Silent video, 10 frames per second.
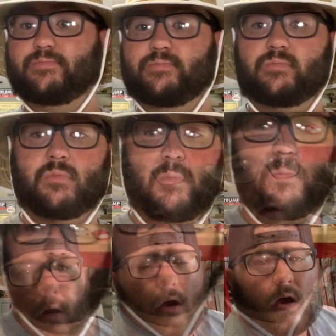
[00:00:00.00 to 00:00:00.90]

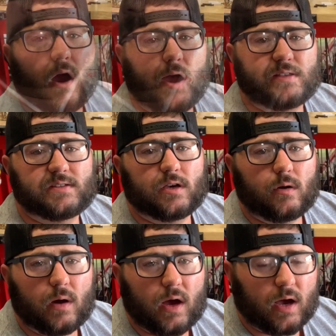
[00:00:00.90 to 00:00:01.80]
All right,
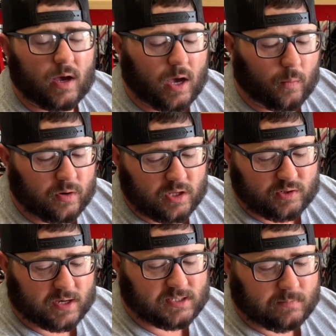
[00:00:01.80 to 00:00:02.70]
so I wanted to
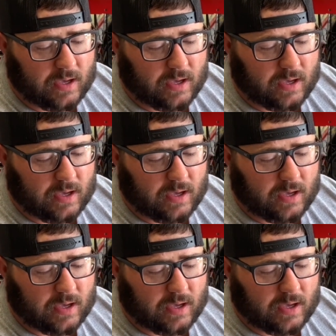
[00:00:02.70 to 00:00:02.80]
try something